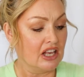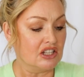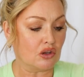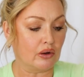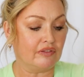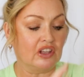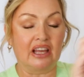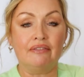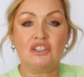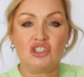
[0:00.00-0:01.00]
So if you
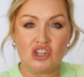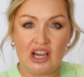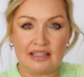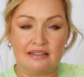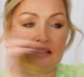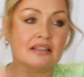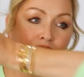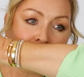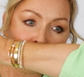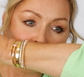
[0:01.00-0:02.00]
give it a chance,
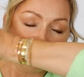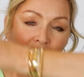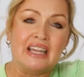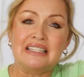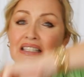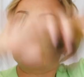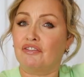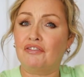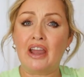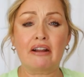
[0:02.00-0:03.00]
it is
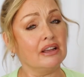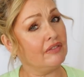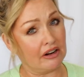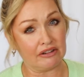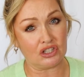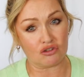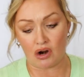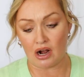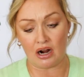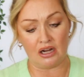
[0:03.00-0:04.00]
very, very
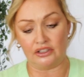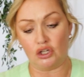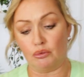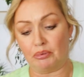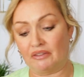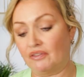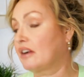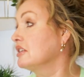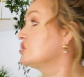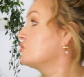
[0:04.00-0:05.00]
strong on the opening,
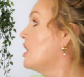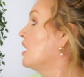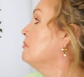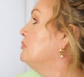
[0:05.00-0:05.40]
very strong,